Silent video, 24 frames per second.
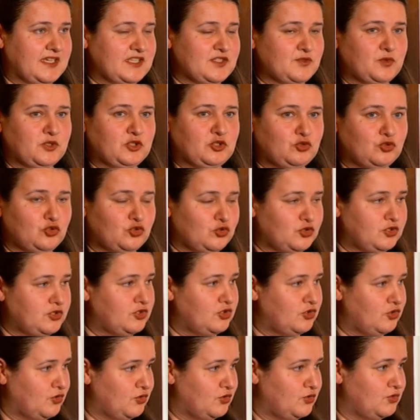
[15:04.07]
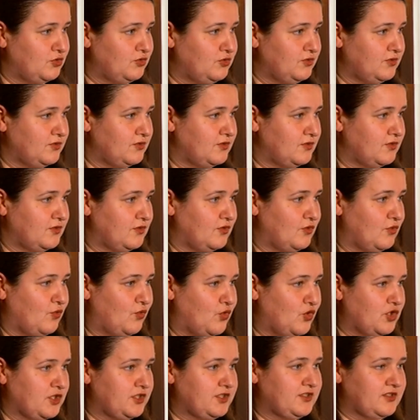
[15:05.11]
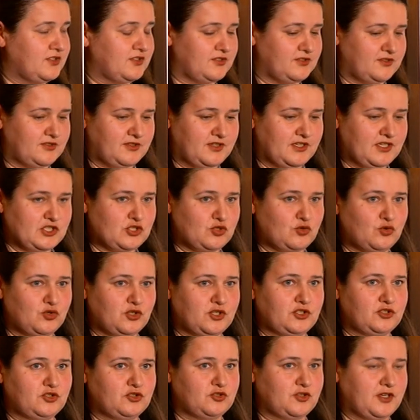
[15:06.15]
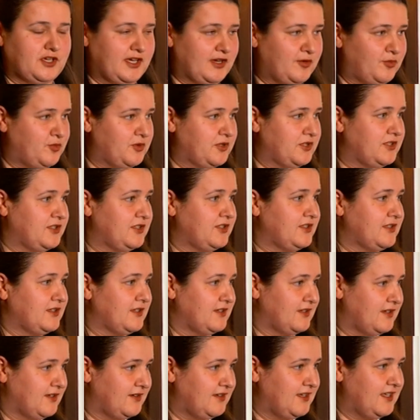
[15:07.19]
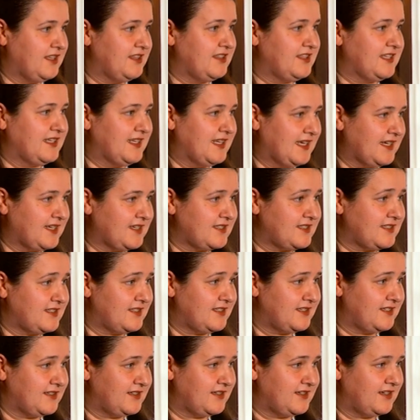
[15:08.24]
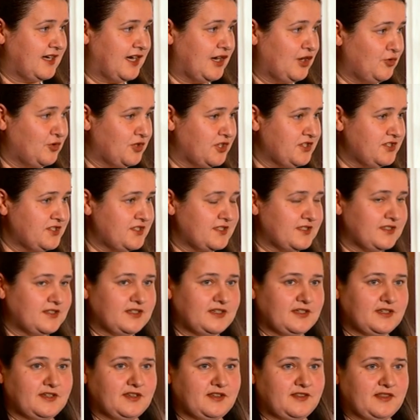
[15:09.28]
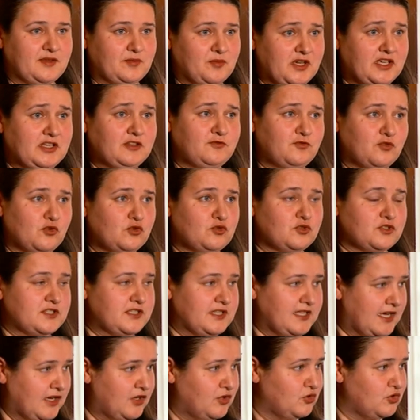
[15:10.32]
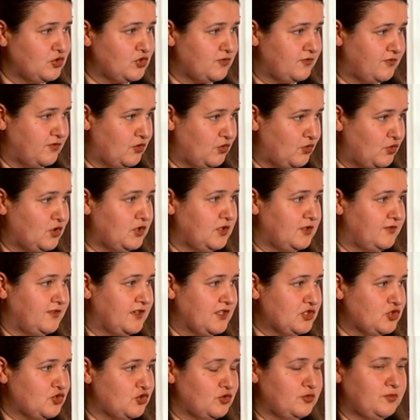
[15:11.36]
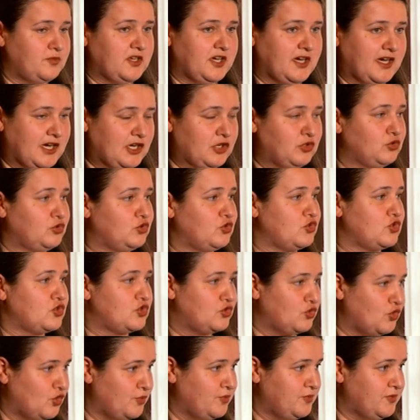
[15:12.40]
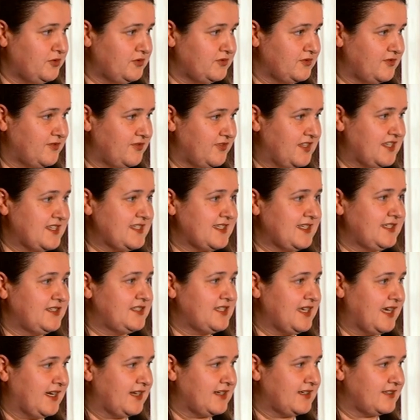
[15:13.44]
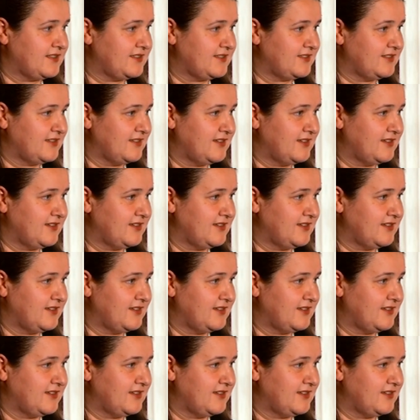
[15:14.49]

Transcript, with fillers: as we do not know what is going to happen in the next uh, hours, the main focus now for all of us should be how to stop this attack.